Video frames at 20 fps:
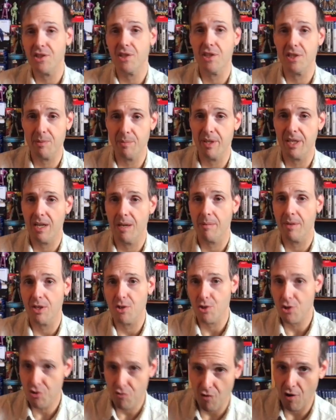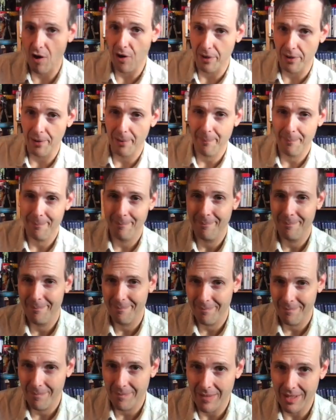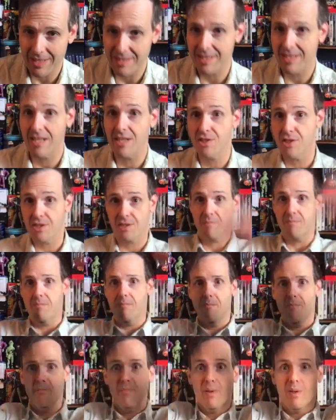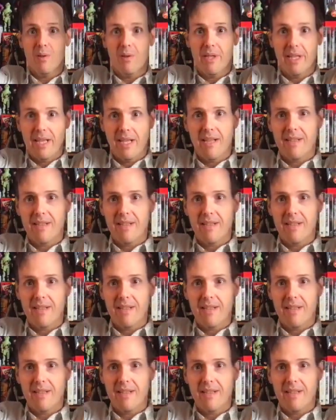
is becoming stronger instead of just building on